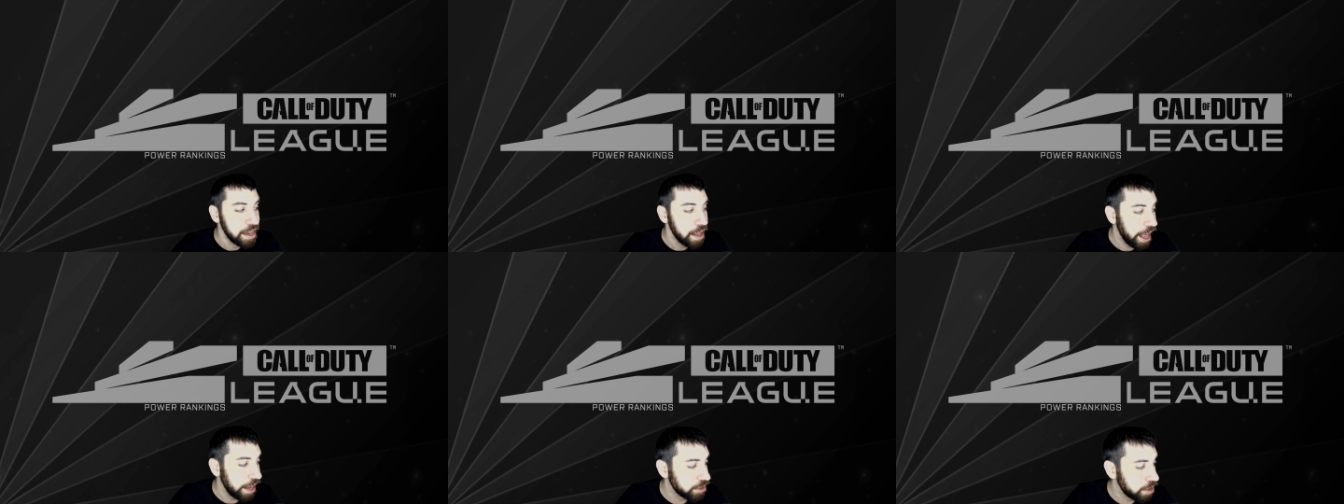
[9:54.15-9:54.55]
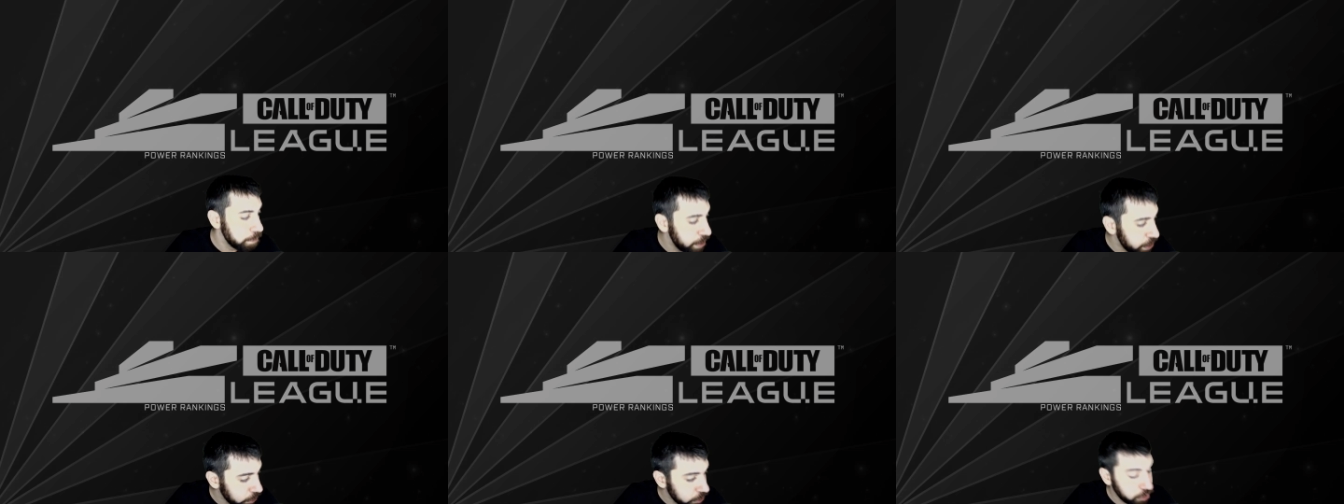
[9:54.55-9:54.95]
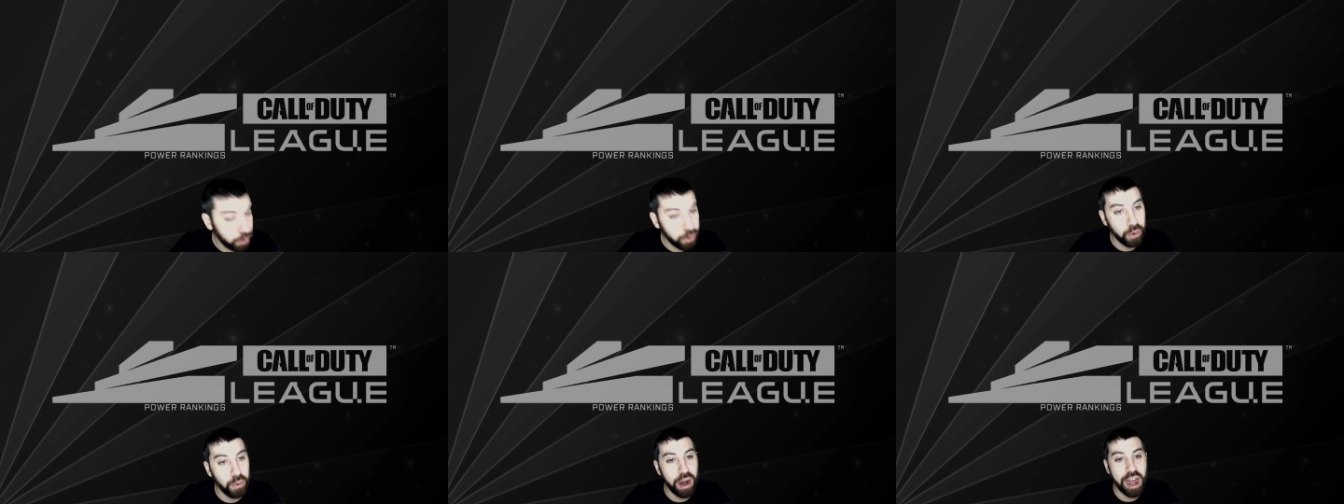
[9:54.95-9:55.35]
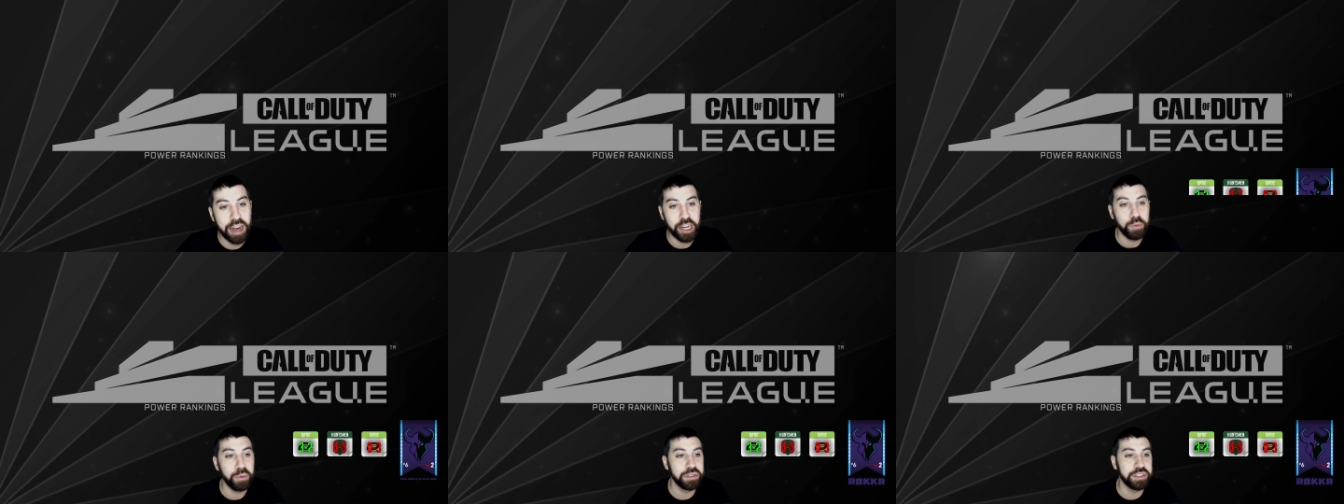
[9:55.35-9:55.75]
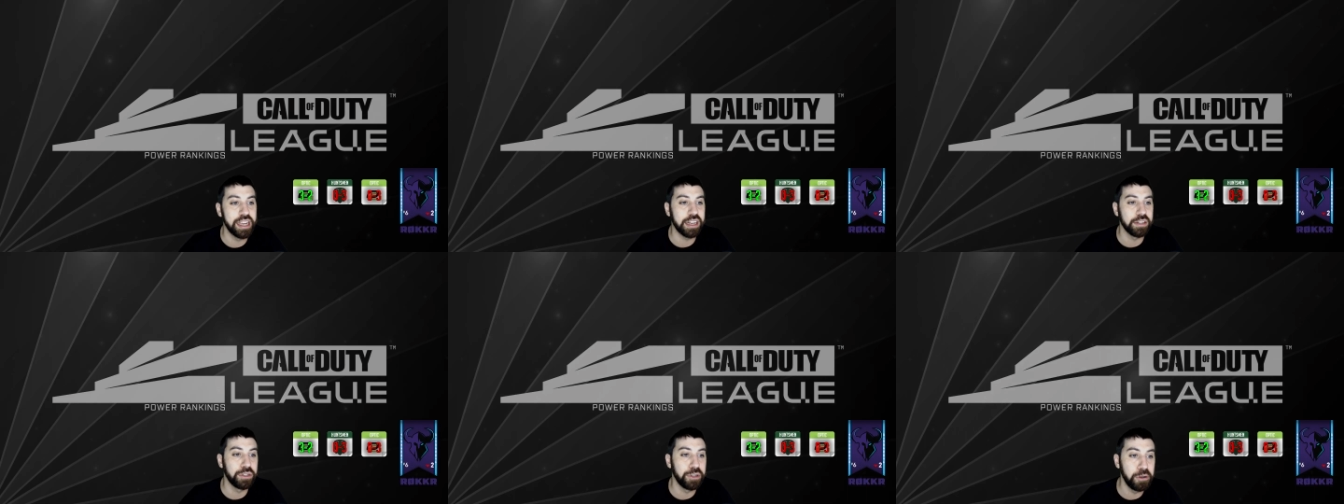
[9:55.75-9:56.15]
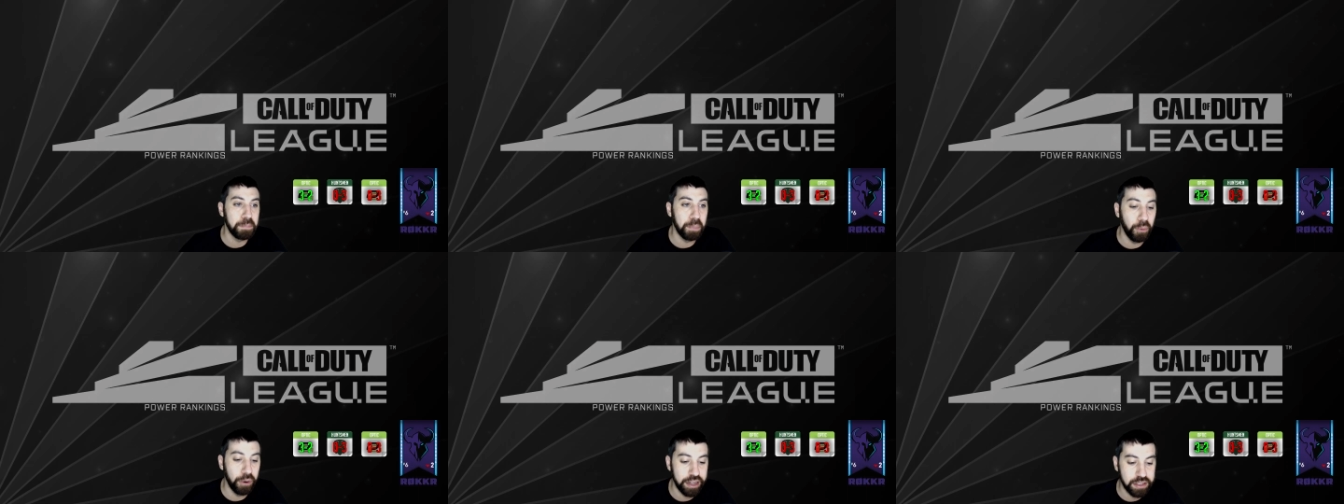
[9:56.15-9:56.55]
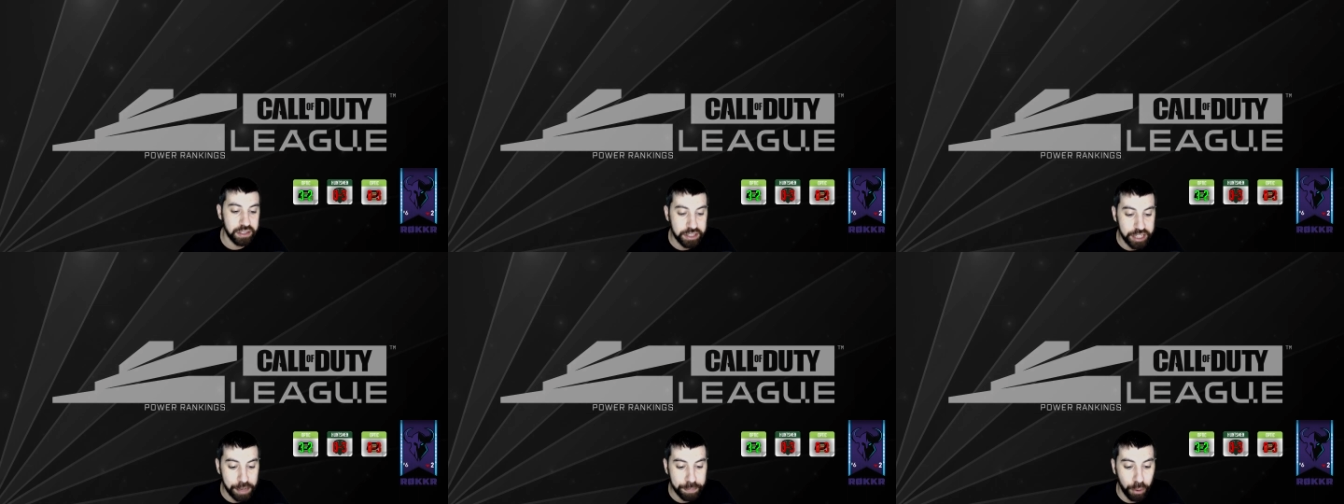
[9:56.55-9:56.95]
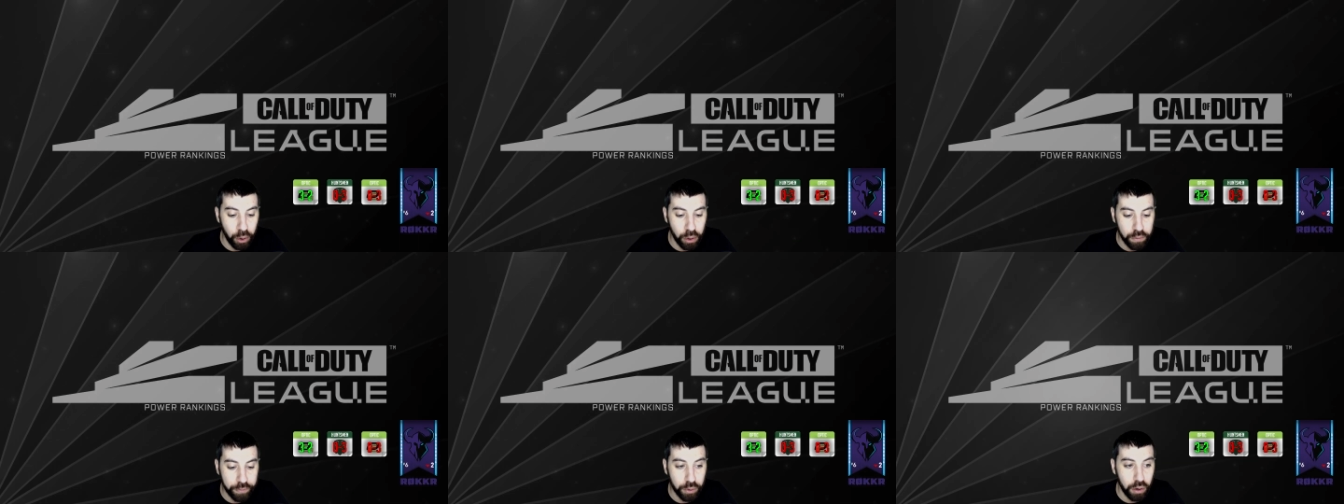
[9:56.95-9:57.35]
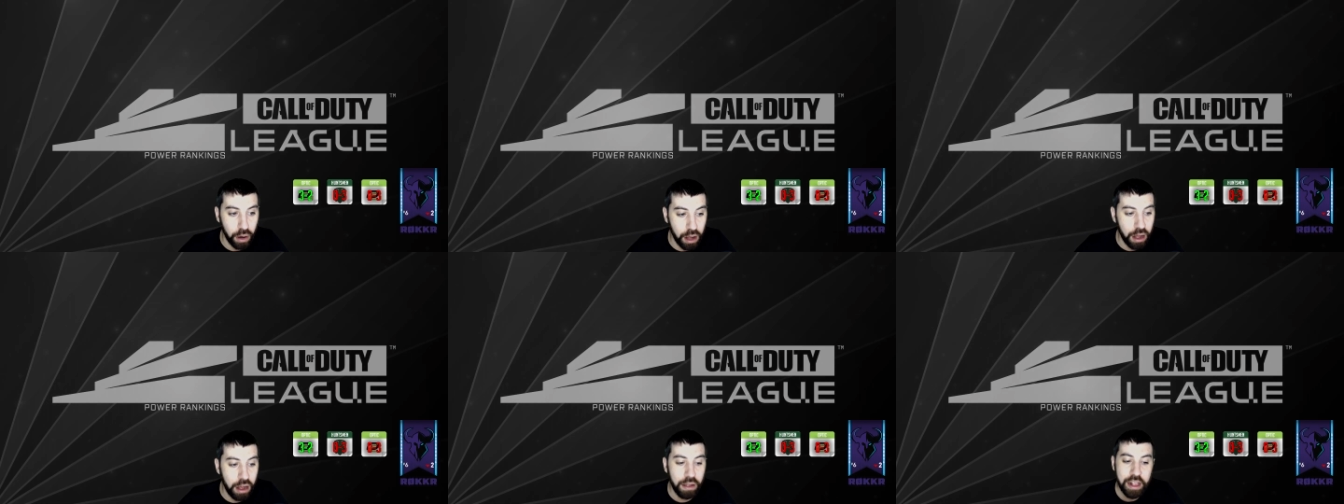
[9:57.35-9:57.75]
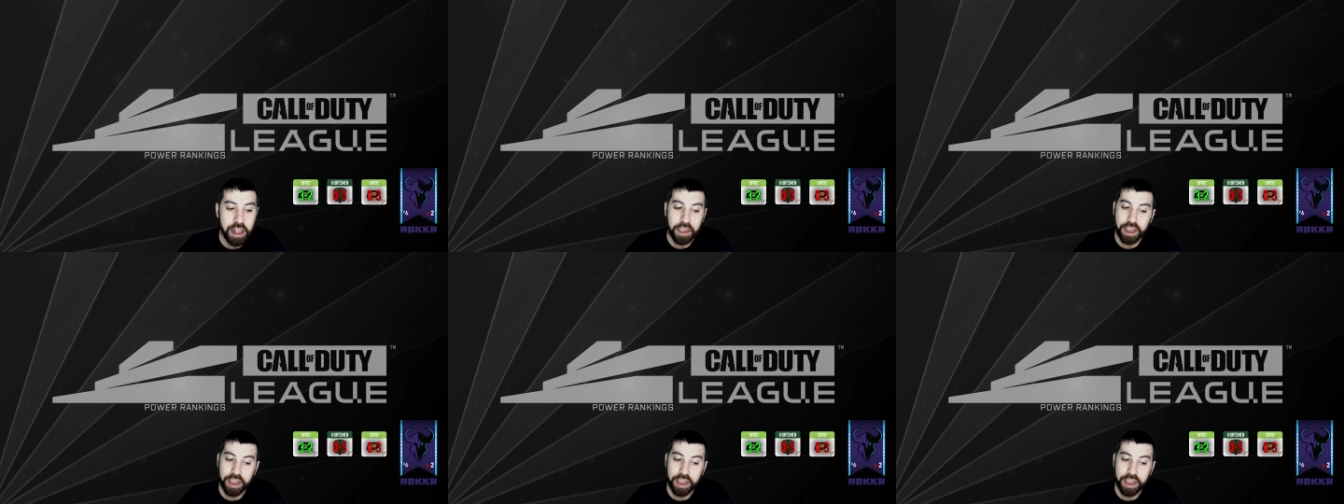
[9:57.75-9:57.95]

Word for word: as the Minnesota Rokkr will take a two point dip overall.